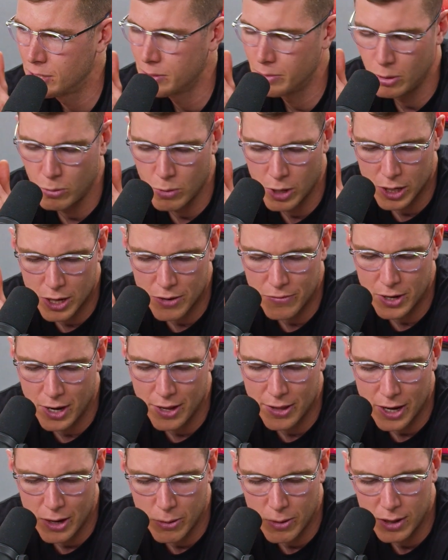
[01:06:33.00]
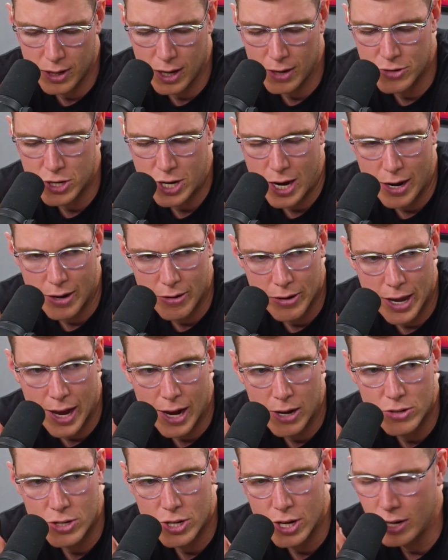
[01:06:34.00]
Some of the work you've done there. We love shouting
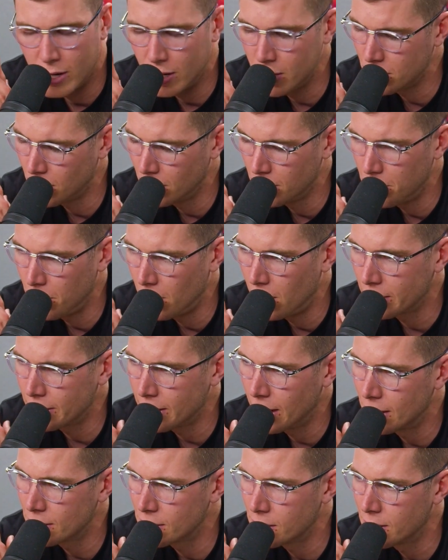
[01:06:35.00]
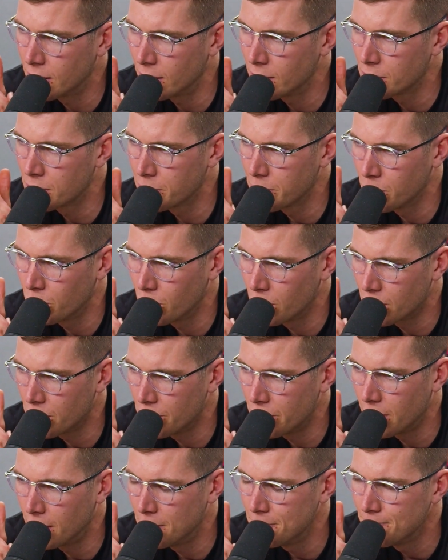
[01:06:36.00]
out charities on the podcast, so tell us some of the work
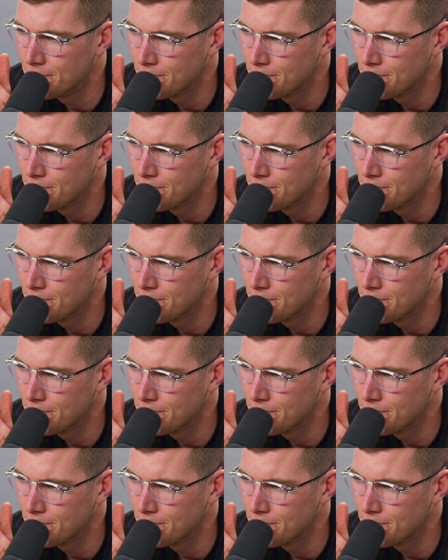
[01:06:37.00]
you've done.